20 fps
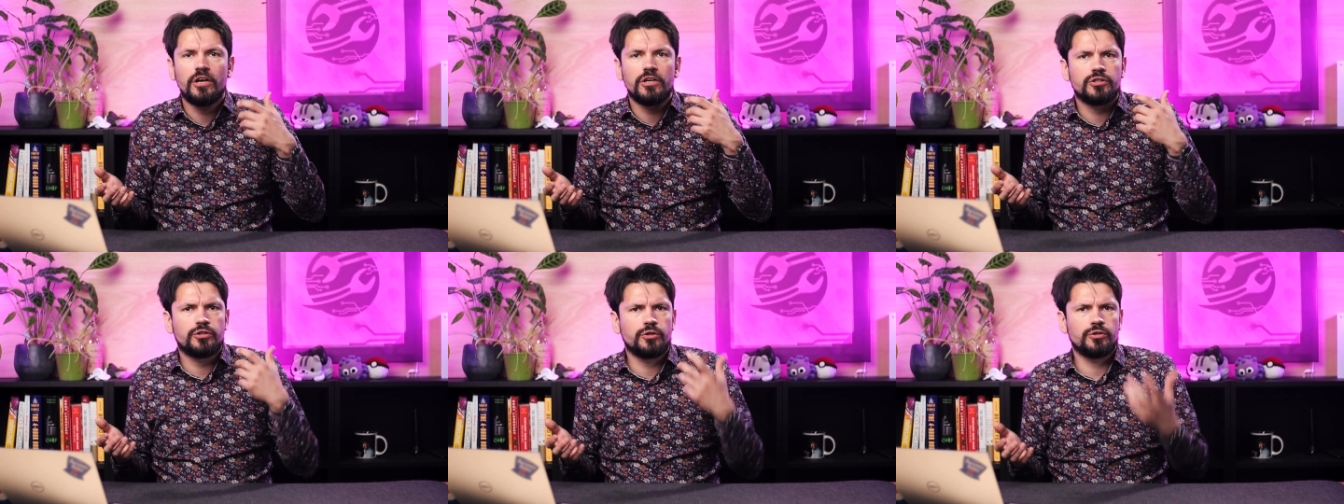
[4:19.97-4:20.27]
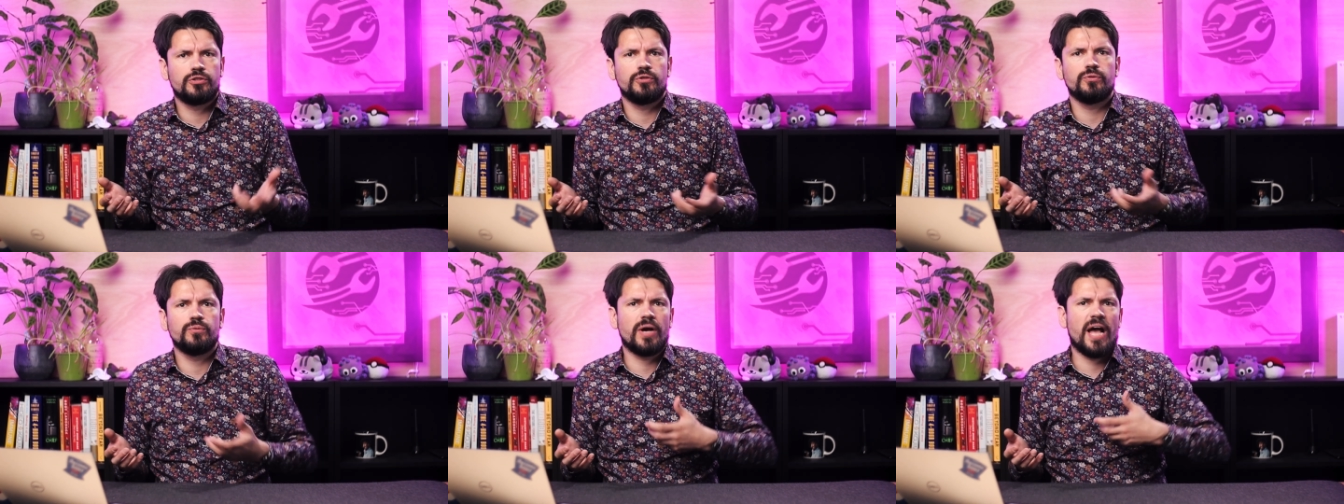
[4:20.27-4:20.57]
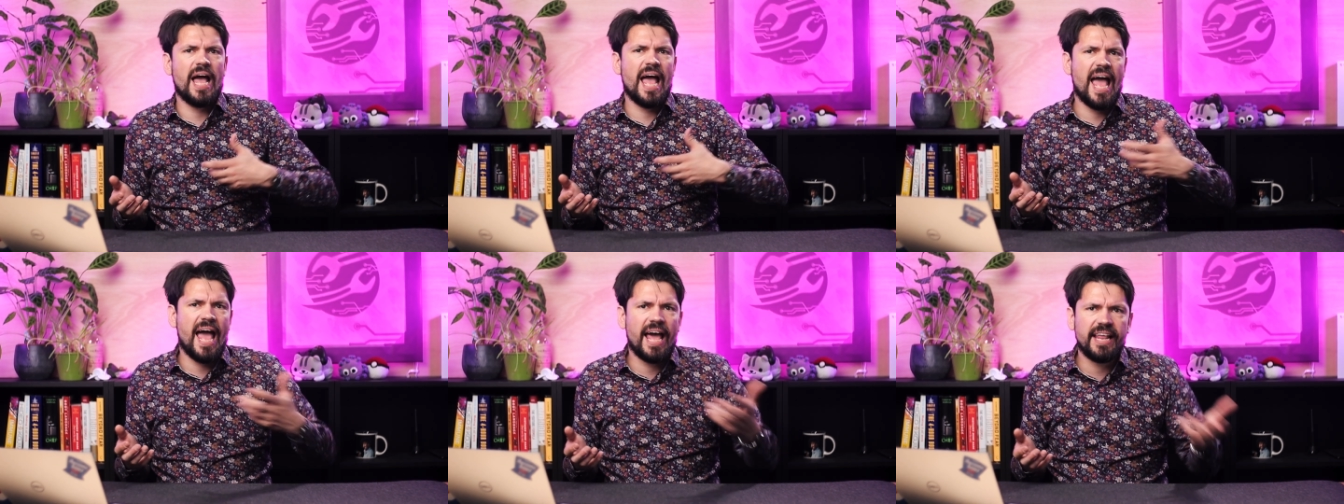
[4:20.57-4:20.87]
Should you
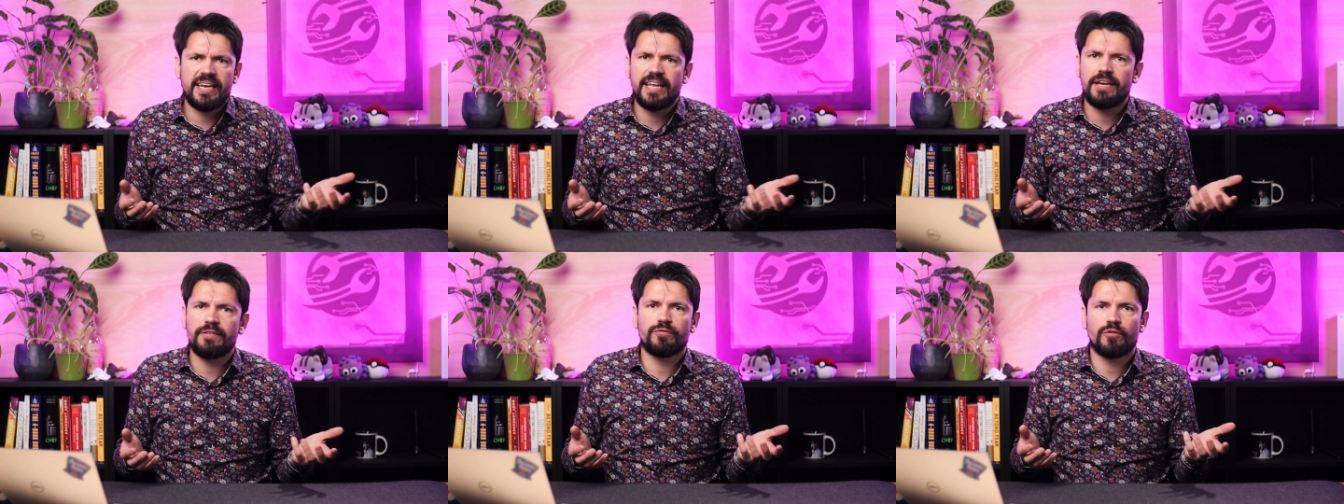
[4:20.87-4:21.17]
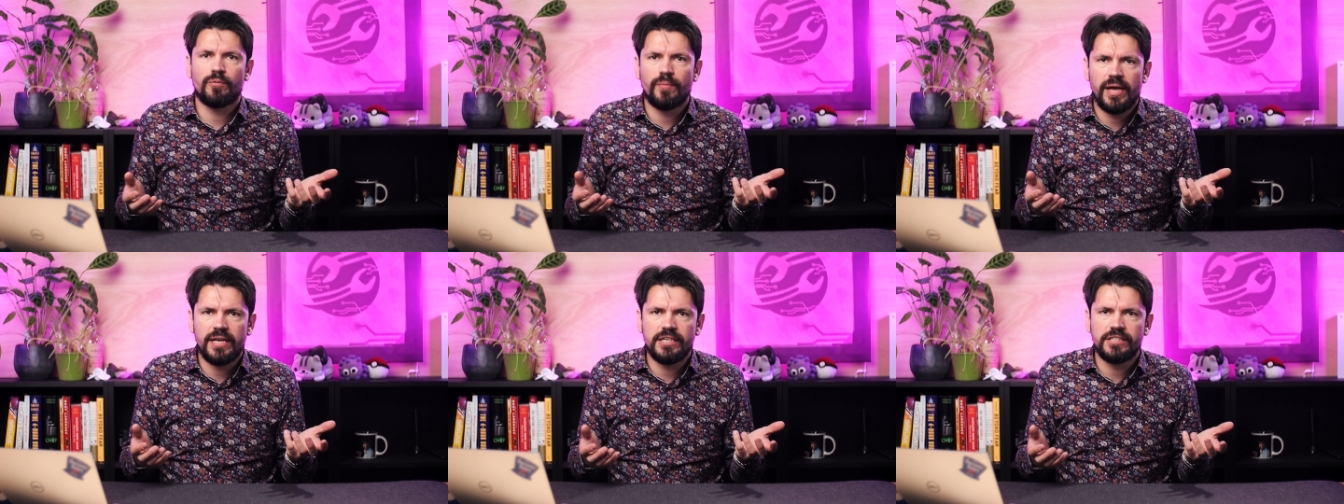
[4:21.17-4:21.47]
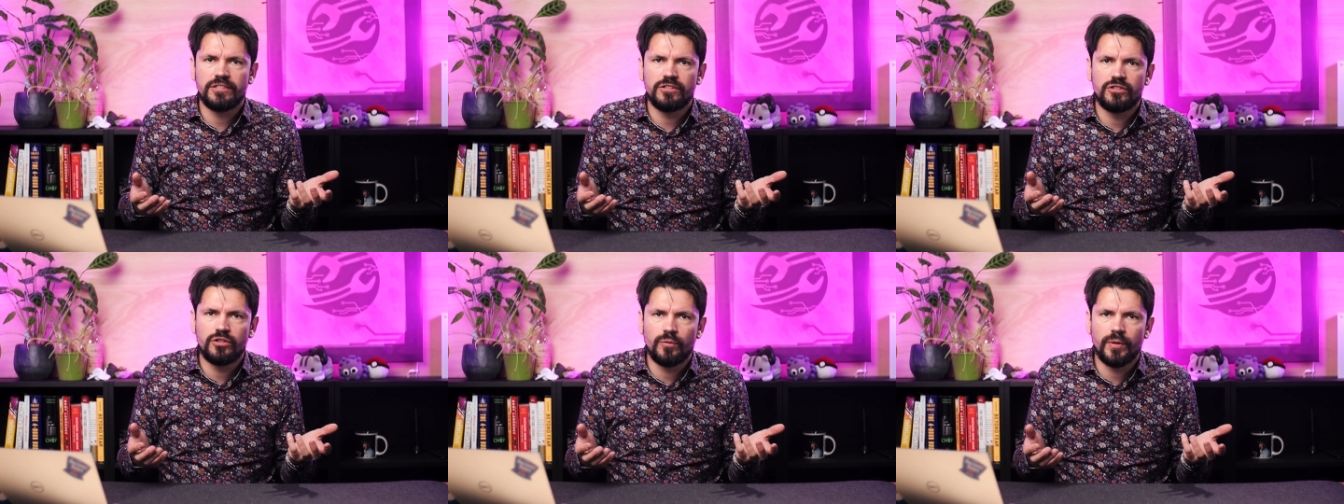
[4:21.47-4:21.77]
add
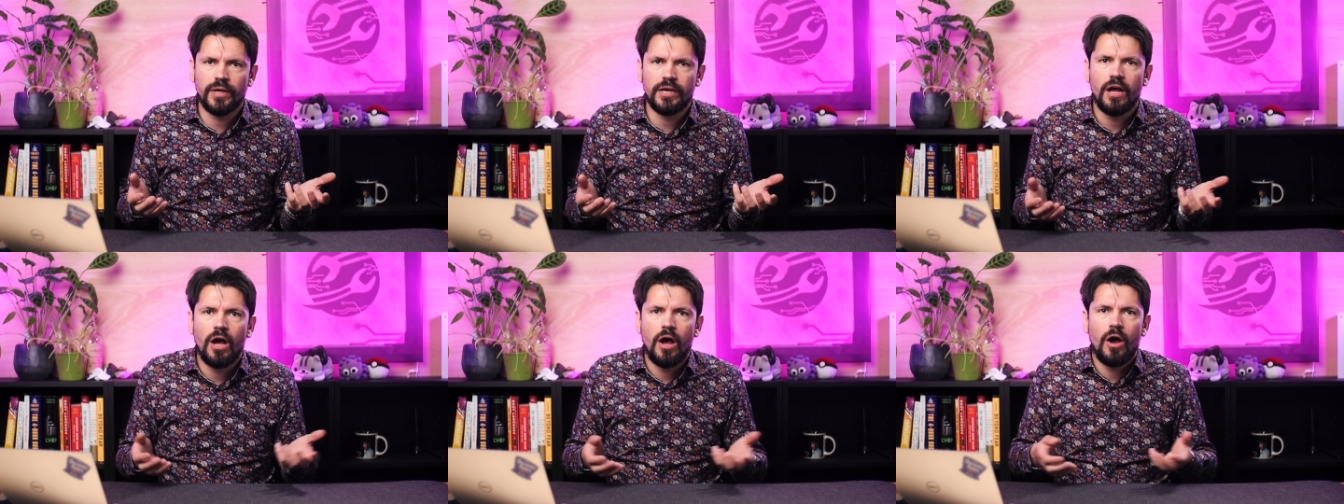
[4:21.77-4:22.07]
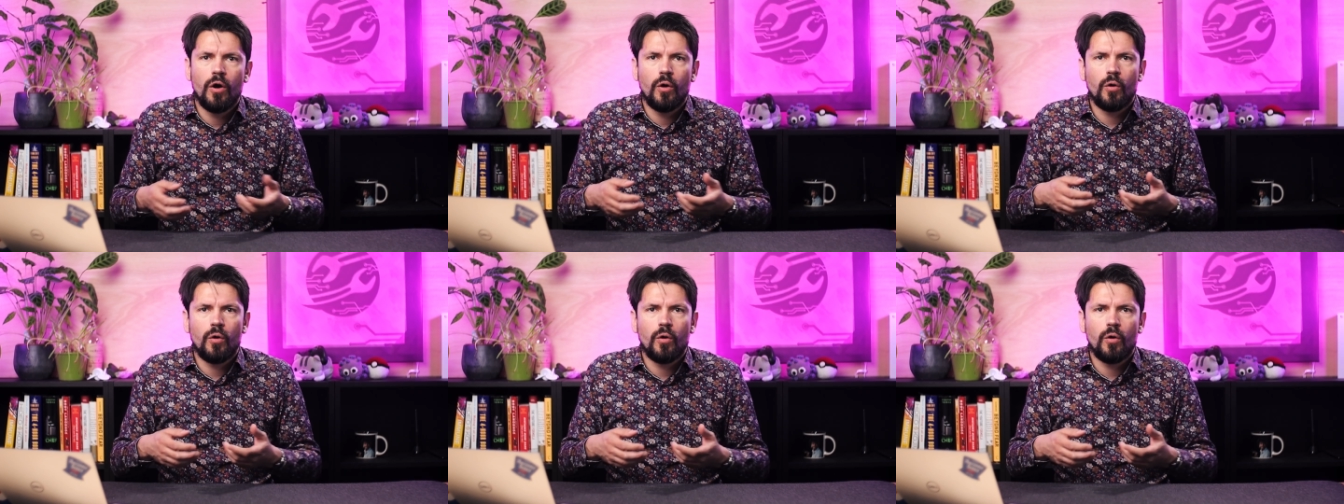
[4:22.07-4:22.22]
information to it?